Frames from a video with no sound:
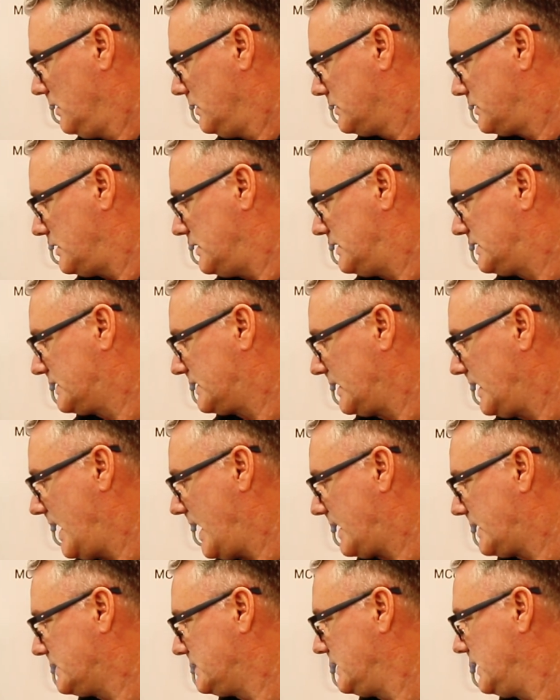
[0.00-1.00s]
So you'd
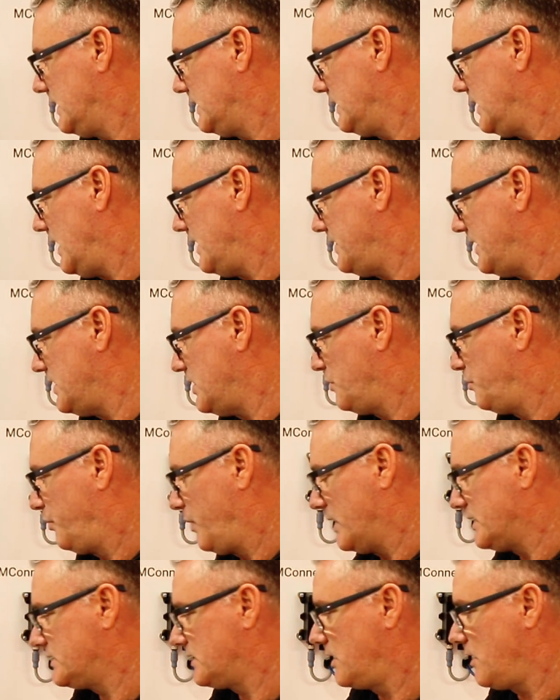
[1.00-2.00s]
select it and then you
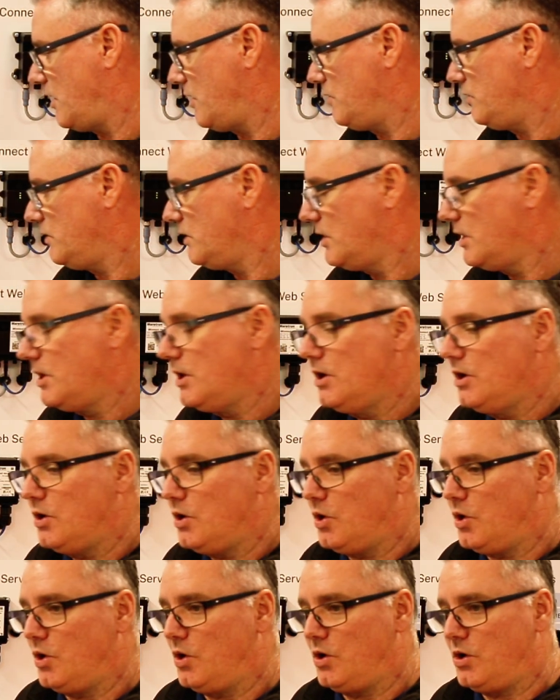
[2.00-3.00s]
press go.
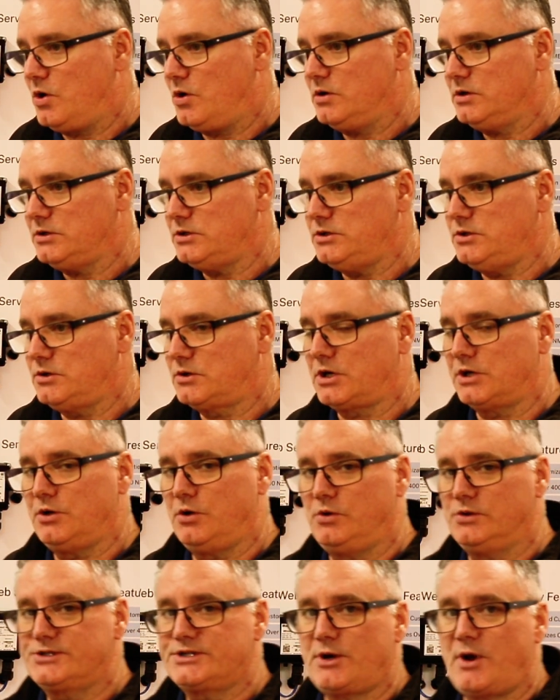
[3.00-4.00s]
Or you can
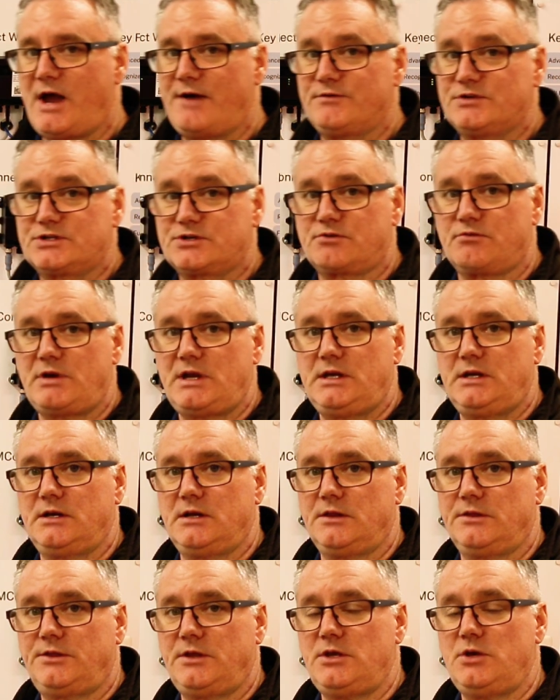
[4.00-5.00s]
also have a
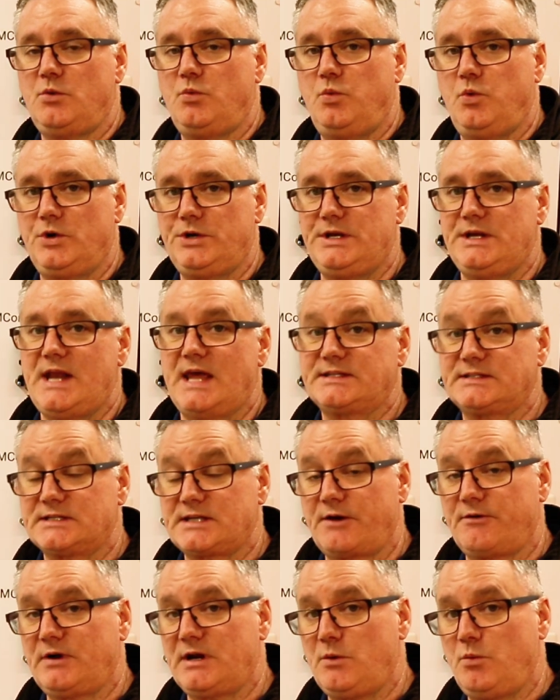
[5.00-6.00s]
screen that you wouldn't
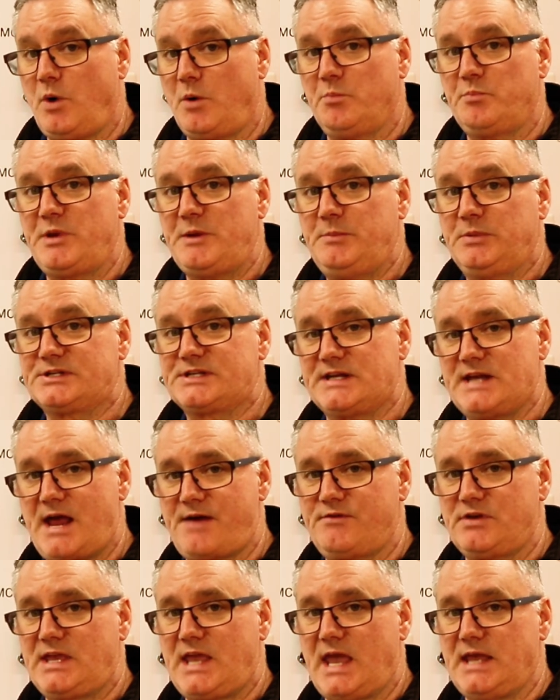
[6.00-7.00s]
necessarily want people to
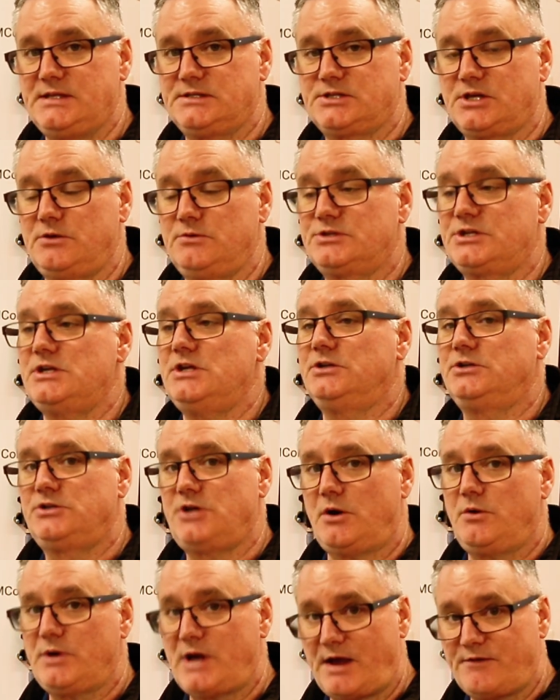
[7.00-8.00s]
navigate to, so you
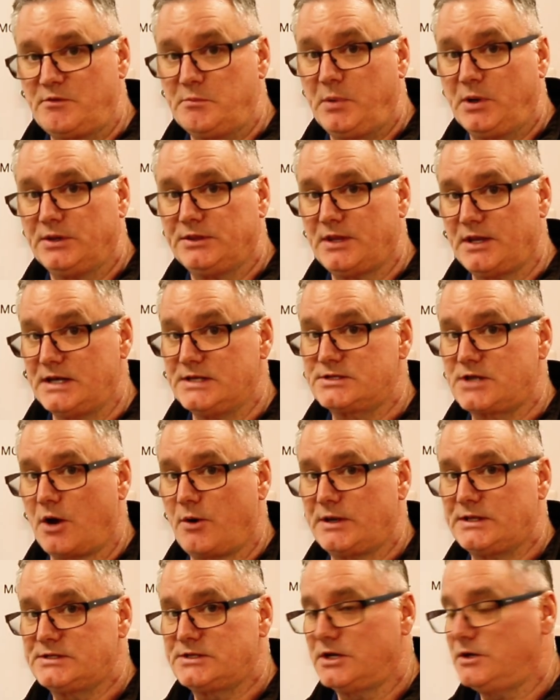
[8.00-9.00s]
don't have a button that it's
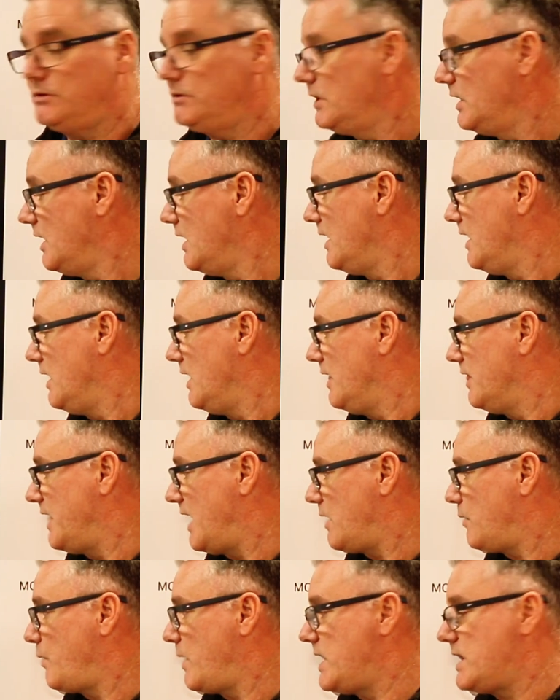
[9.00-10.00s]
going to.
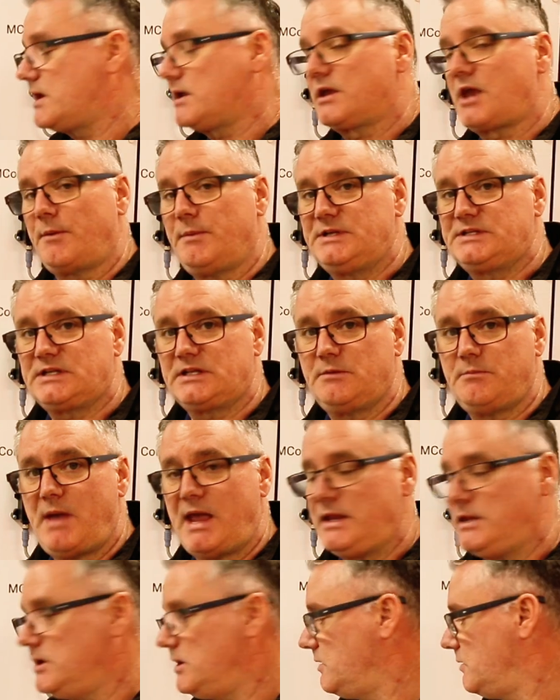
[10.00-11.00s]
That way you can come into the
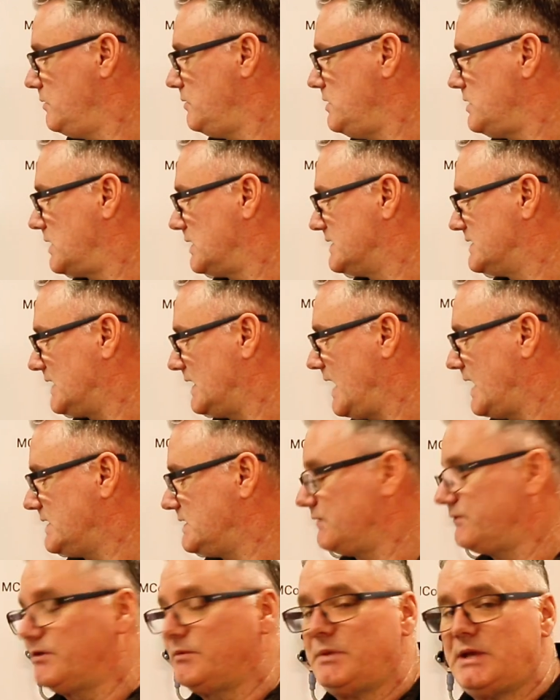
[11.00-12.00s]
menu, you can select
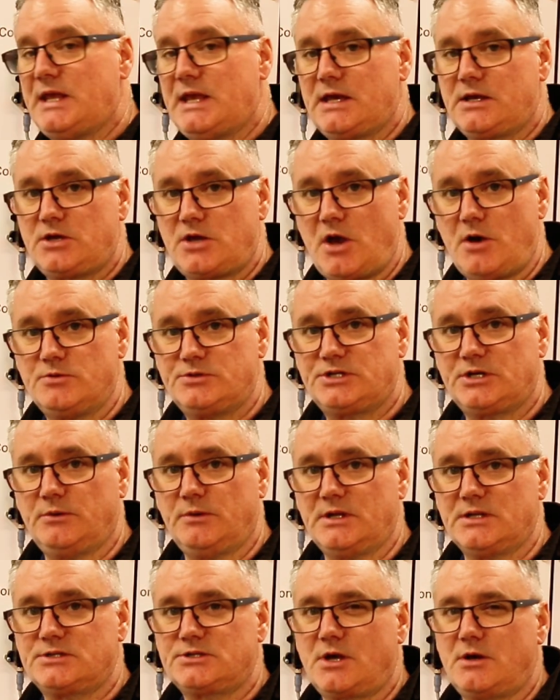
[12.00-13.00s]
it from here and go to
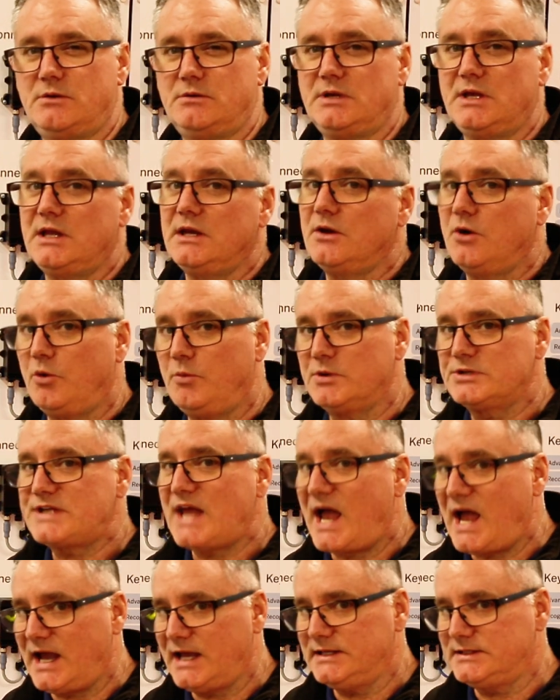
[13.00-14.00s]
it. So it almost
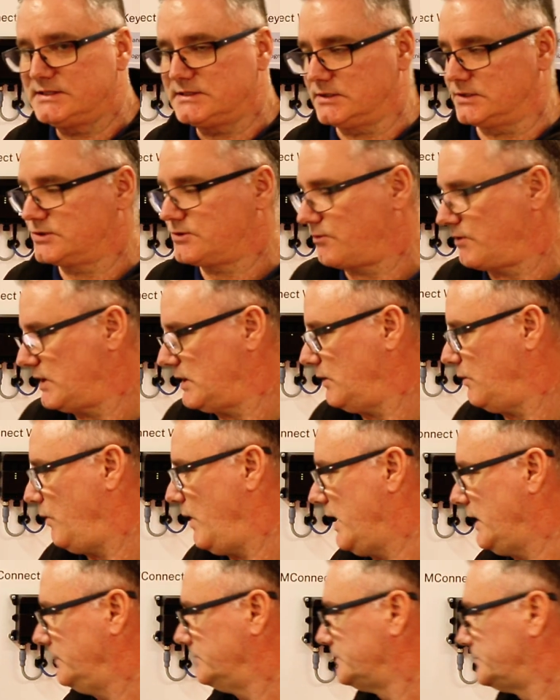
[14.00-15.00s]
hides the screen
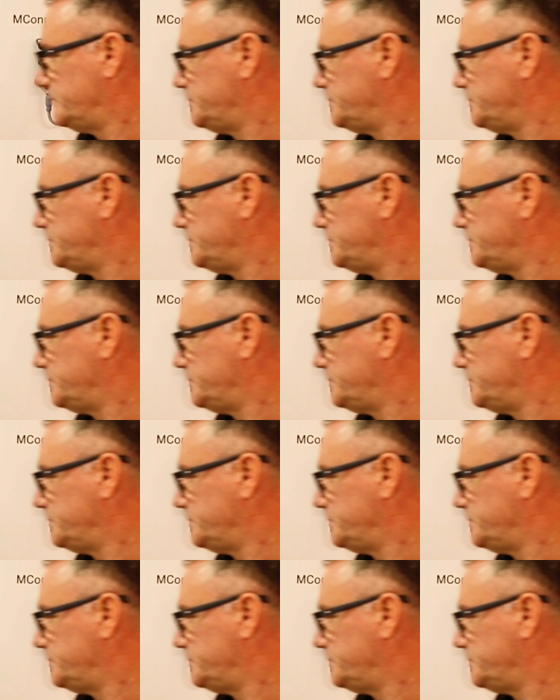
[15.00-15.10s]
away.